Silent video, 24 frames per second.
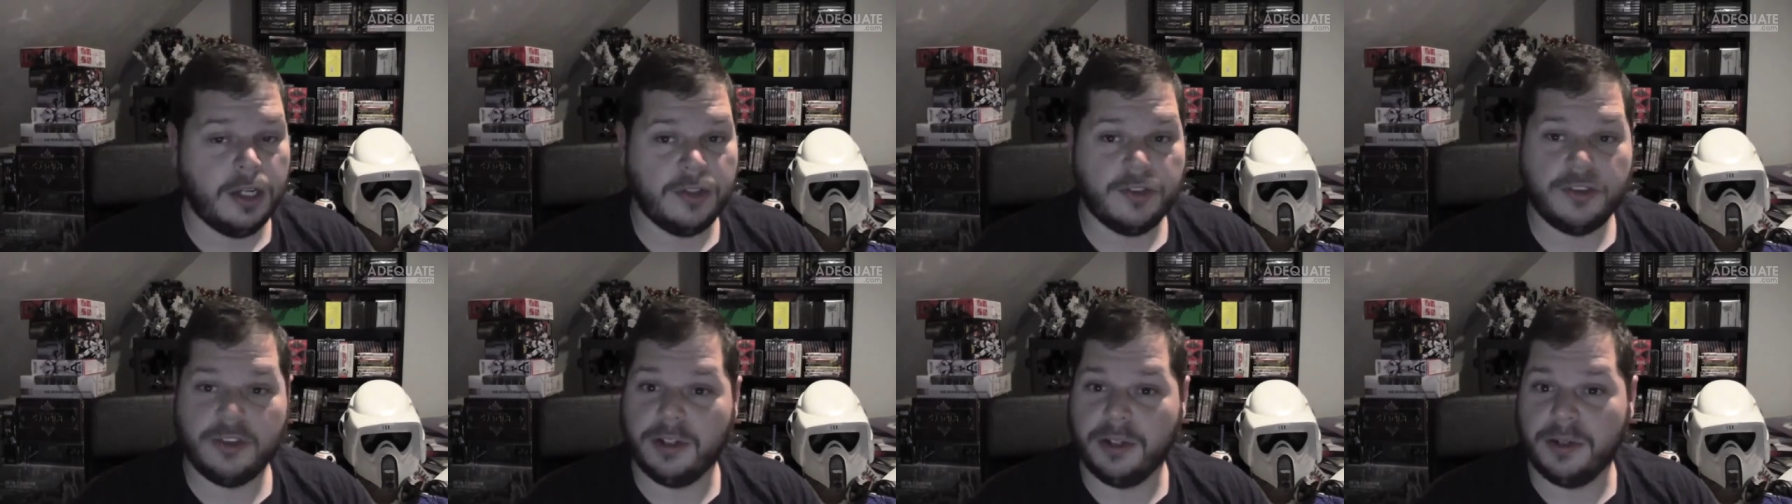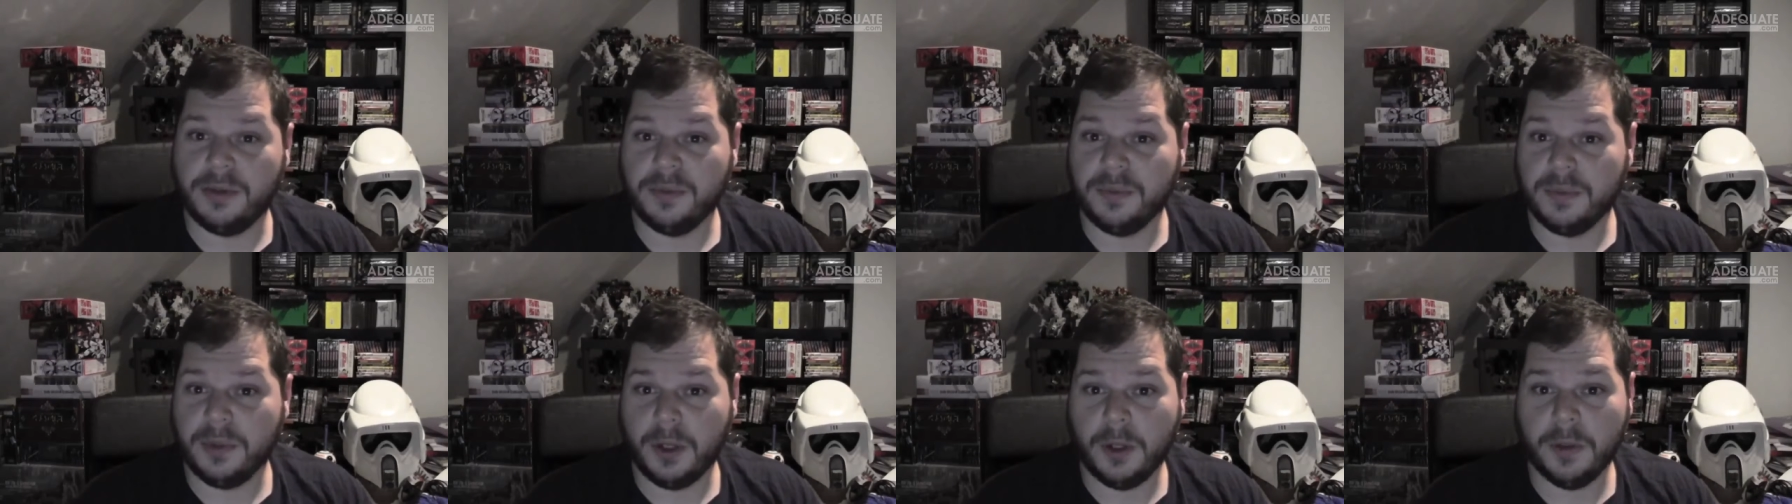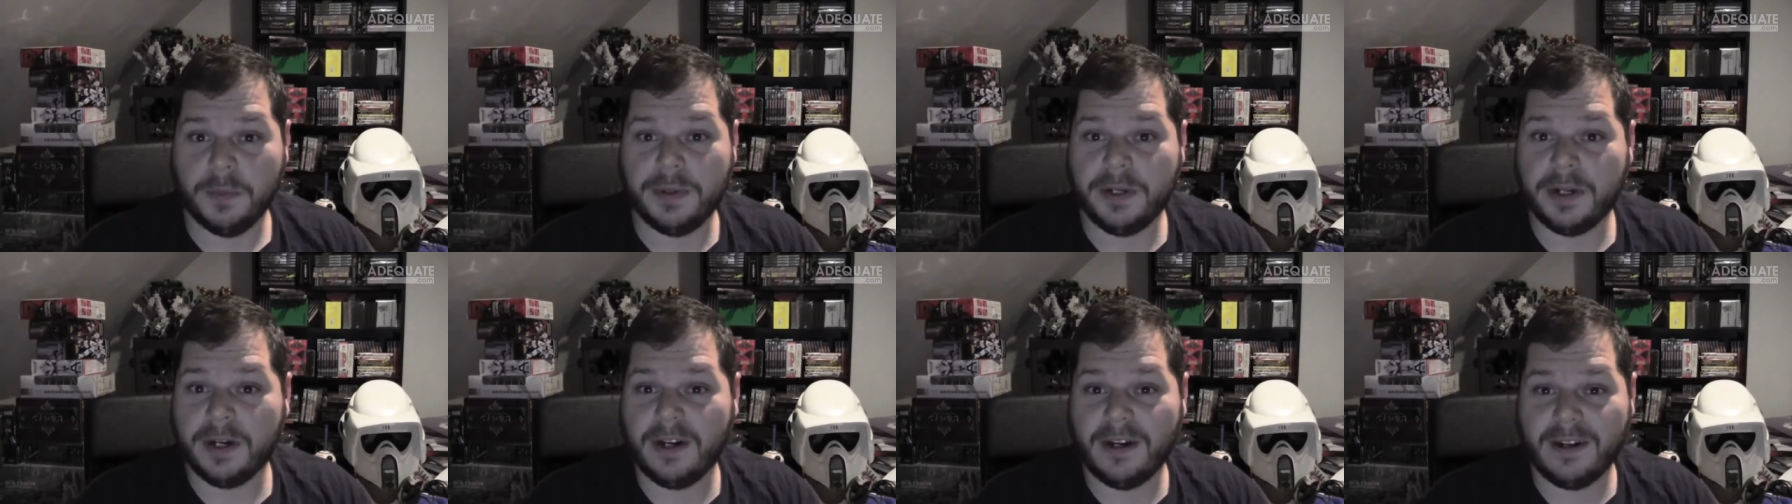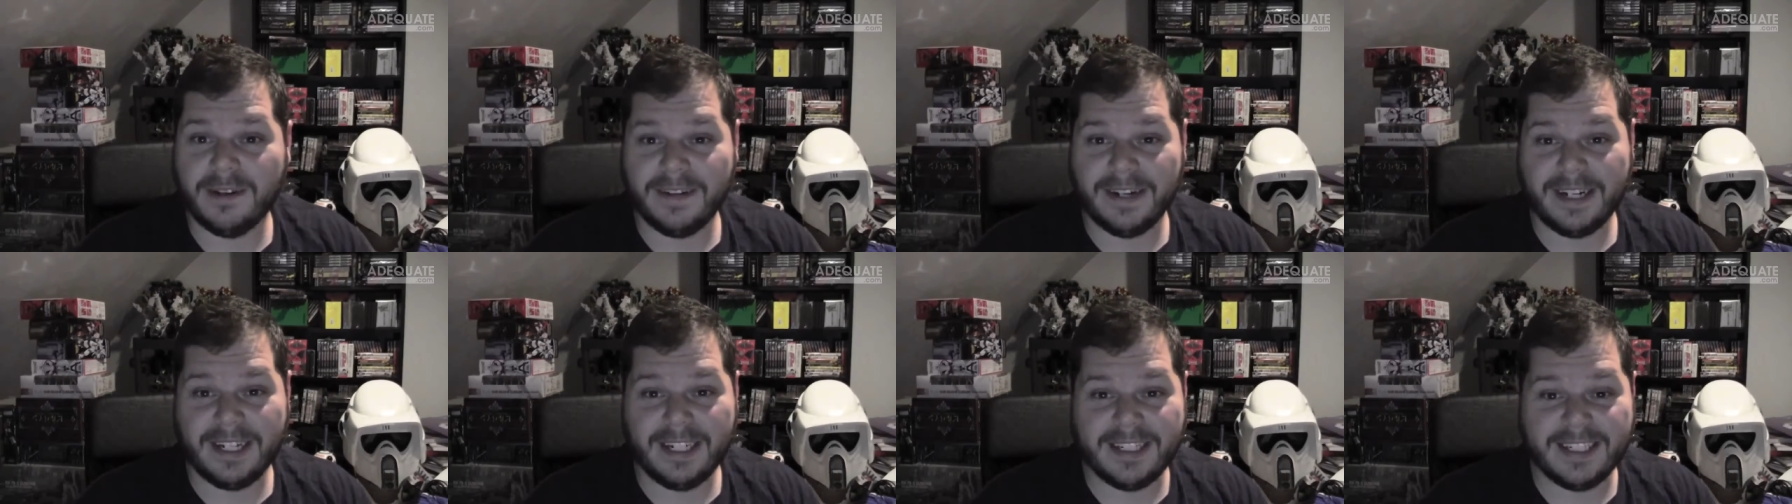So hope you're
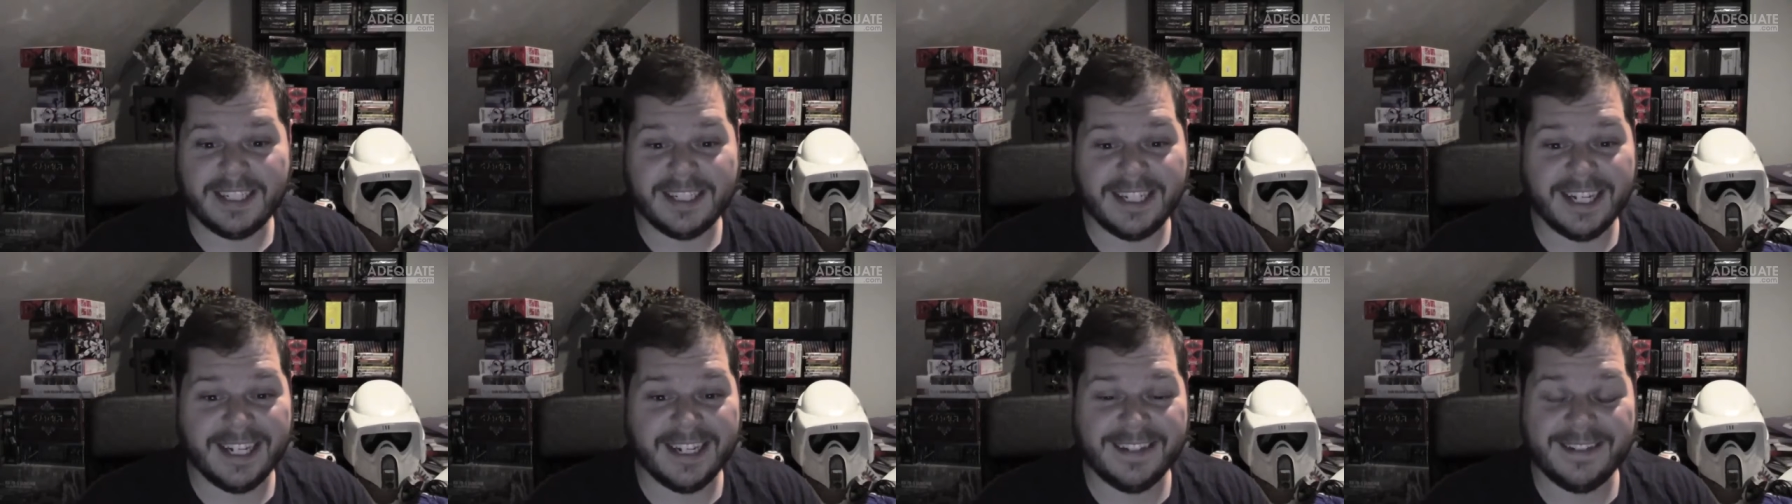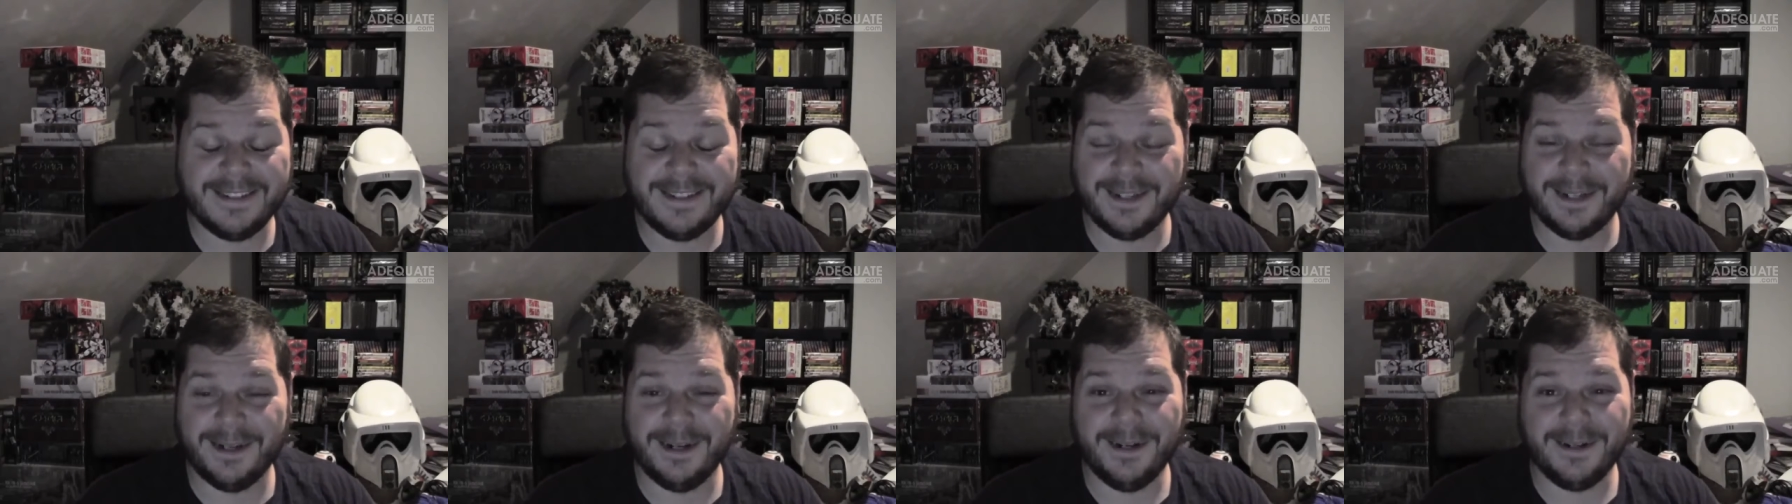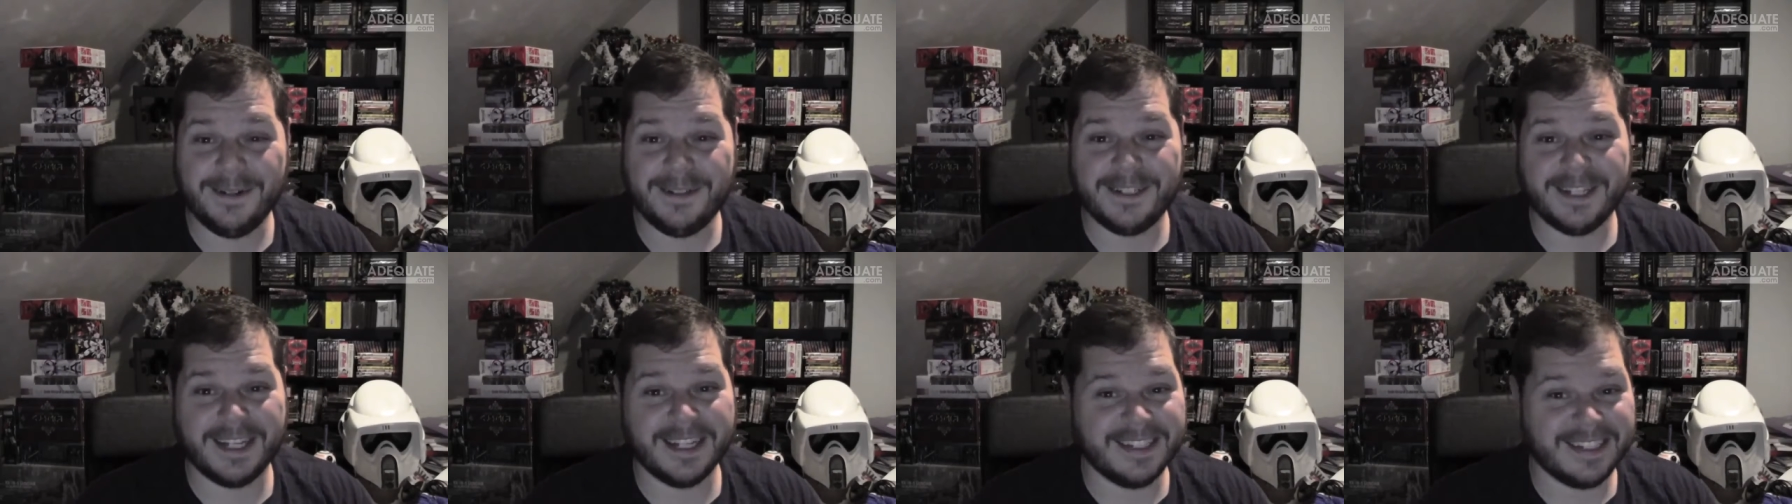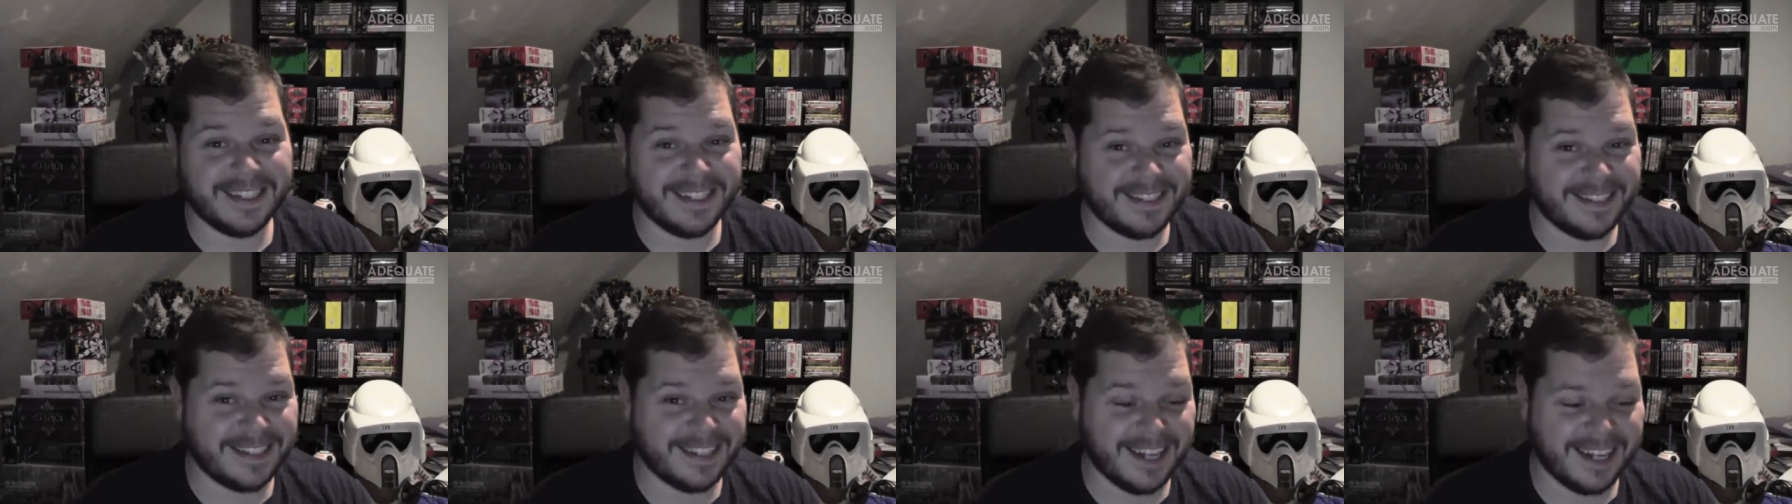all ready to take some notes
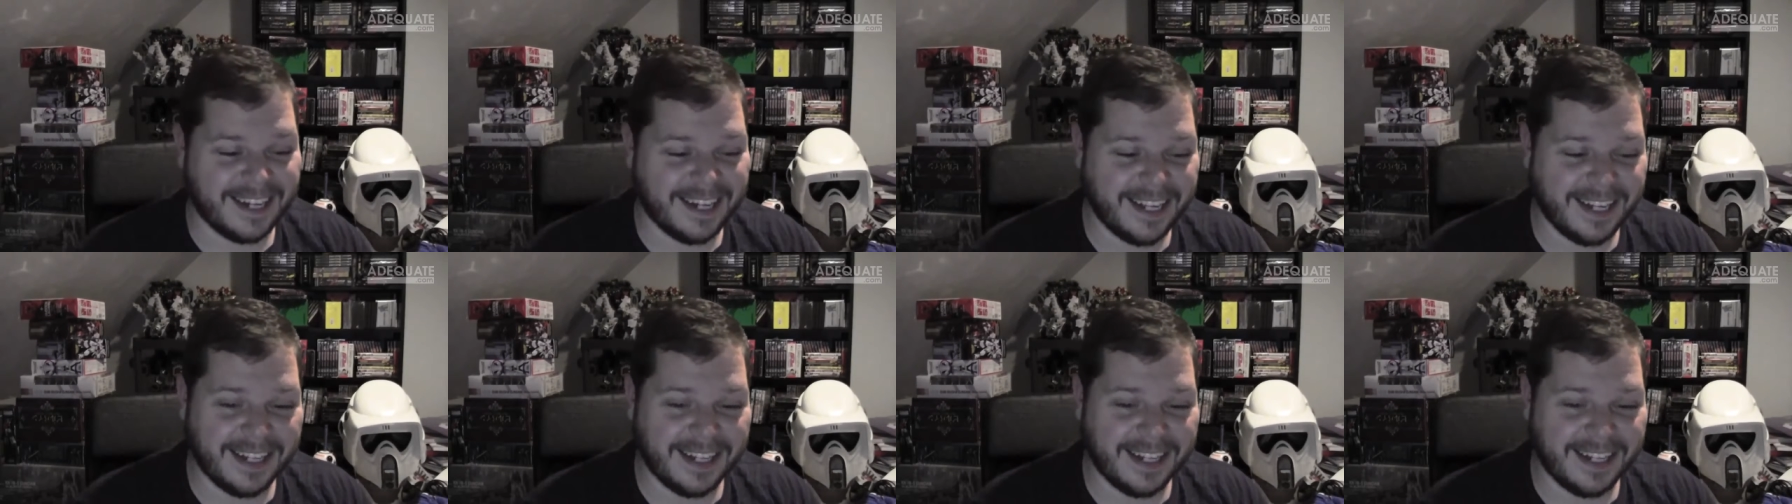because this is going